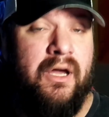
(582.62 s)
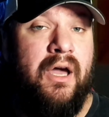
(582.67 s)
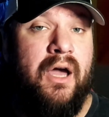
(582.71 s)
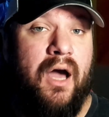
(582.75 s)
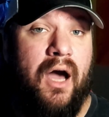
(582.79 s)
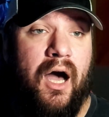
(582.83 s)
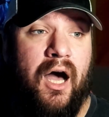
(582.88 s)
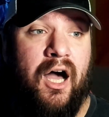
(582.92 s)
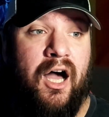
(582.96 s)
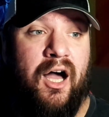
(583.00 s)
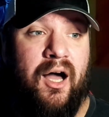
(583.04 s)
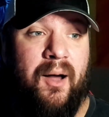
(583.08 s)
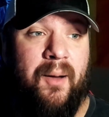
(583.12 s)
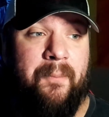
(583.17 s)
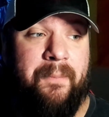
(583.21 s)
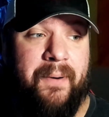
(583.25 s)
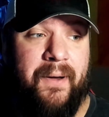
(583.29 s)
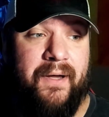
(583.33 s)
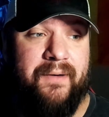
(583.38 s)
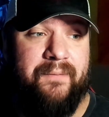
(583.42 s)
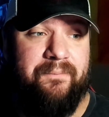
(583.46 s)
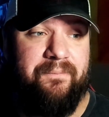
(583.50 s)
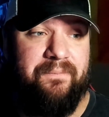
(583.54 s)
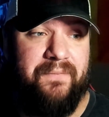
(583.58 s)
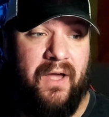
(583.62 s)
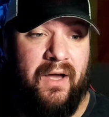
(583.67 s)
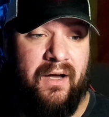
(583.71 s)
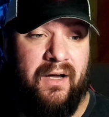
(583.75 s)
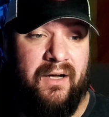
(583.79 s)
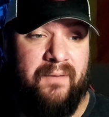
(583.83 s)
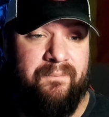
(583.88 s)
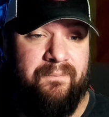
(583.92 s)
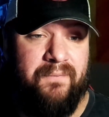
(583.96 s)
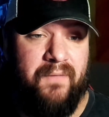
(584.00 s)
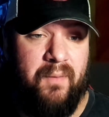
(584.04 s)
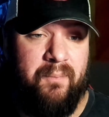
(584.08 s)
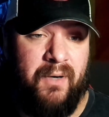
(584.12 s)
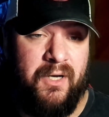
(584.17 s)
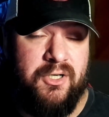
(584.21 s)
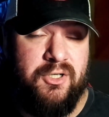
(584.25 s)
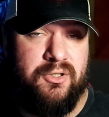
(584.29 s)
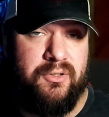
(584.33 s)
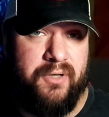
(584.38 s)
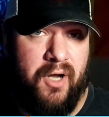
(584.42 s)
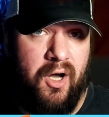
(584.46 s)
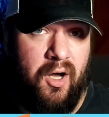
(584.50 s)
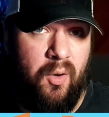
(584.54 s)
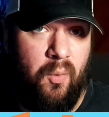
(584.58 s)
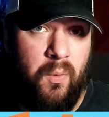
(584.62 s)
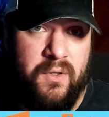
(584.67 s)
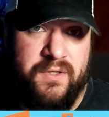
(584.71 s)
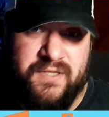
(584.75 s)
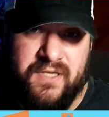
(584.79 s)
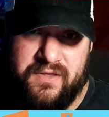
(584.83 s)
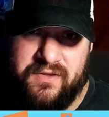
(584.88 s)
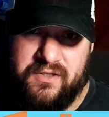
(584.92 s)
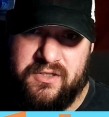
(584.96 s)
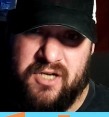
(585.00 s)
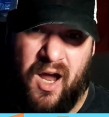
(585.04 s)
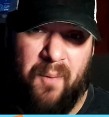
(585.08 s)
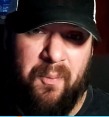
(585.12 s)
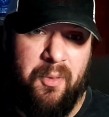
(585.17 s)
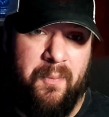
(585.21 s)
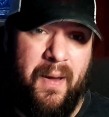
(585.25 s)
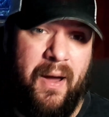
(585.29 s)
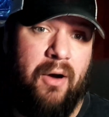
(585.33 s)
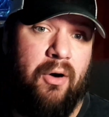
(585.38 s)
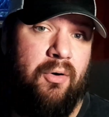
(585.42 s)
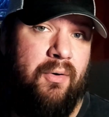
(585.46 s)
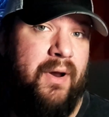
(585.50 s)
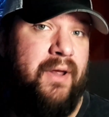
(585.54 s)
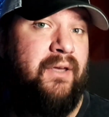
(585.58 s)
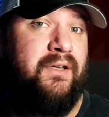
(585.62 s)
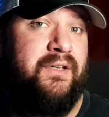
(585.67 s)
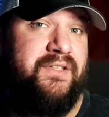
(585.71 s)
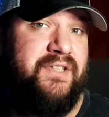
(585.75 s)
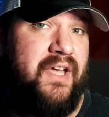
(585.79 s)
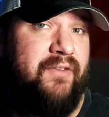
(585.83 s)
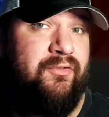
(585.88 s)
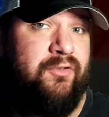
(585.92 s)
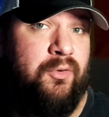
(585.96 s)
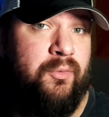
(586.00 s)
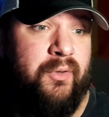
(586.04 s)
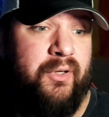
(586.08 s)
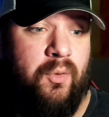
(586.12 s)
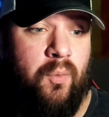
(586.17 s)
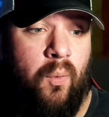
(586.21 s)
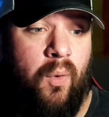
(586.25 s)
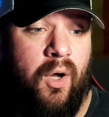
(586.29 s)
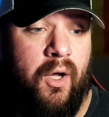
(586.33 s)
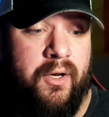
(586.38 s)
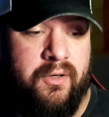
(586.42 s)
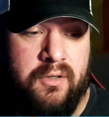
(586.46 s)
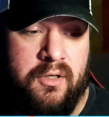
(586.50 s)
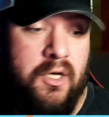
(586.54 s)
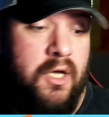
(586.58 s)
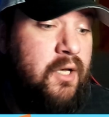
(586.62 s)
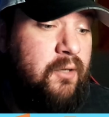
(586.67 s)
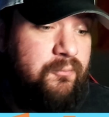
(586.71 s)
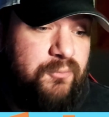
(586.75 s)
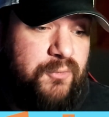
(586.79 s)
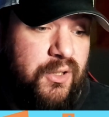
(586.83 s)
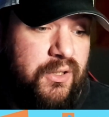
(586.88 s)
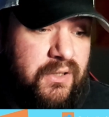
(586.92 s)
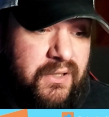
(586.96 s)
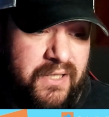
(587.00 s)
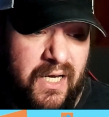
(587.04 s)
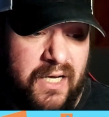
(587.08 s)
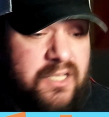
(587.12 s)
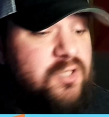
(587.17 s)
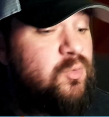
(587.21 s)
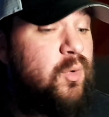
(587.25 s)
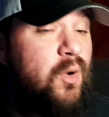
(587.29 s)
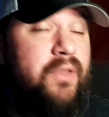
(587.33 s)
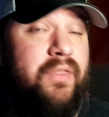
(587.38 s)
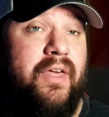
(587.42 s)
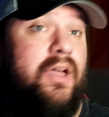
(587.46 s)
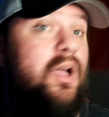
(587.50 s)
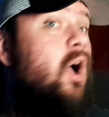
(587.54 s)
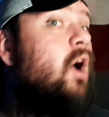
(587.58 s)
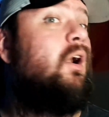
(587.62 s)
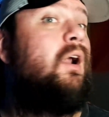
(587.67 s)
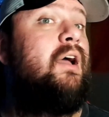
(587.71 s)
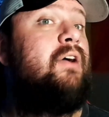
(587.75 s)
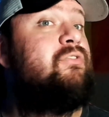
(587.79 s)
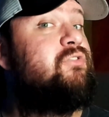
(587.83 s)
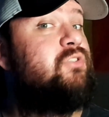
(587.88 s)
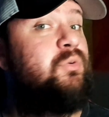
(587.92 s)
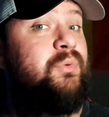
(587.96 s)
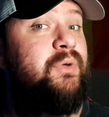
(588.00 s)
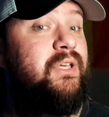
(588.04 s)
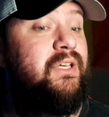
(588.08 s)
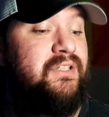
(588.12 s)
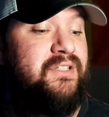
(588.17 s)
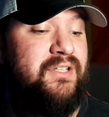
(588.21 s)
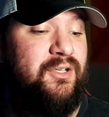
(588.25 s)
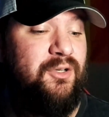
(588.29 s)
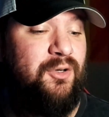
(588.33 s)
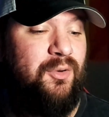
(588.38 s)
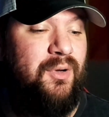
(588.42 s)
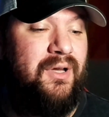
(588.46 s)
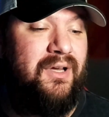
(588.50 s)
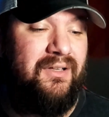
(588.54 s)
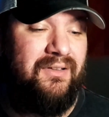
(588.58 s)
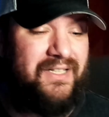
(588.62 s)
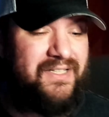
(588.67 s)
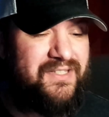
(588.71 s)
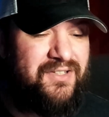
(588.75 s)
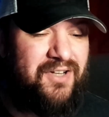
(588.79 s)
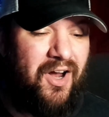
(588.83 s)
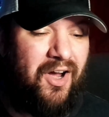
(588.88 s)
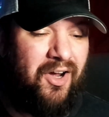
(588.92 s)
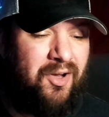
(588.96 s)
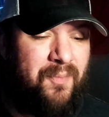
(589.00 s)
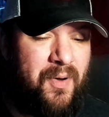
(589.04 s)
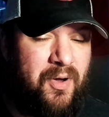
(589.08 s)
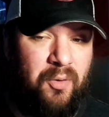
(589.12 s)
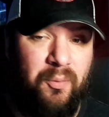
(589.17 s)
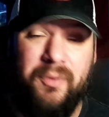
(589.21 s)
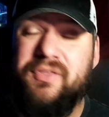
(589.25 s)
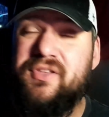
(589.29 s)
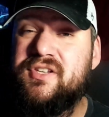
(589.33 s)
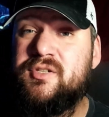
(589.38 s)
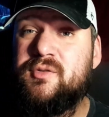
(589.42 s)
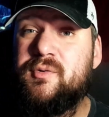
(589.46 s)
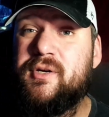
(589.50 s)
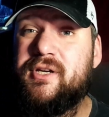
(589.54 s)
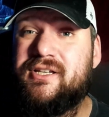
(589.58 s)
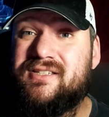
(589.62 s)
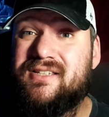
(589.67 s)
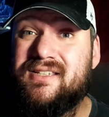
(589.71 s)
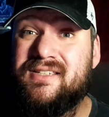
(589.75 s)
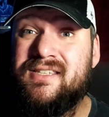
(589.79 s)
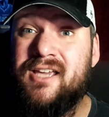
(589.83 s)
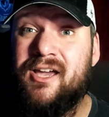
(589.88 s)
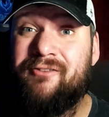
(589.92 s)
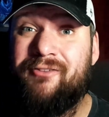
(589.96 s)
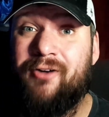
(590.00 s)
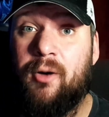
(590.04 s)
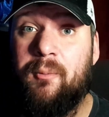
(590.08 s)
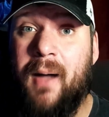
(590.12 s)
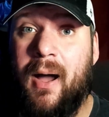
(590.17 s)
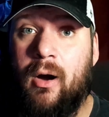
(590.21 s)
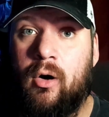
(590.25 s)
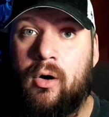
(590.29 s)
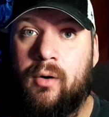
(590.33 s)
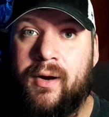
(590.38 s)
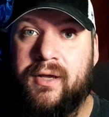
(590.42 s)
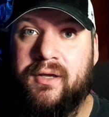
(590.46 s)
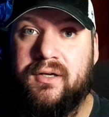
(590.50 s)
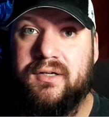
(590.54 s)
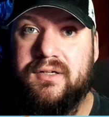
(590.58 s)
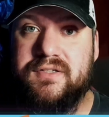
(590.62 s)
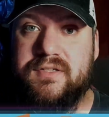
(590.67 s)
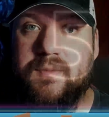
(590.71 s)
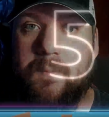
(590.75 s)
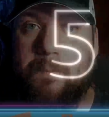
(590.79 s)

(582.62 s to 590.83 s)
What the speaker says: But Montreal was at the top of the power rankings after week 1. Guess where they are after week 2? Let's talk about it with this week's CFL Power Rankings.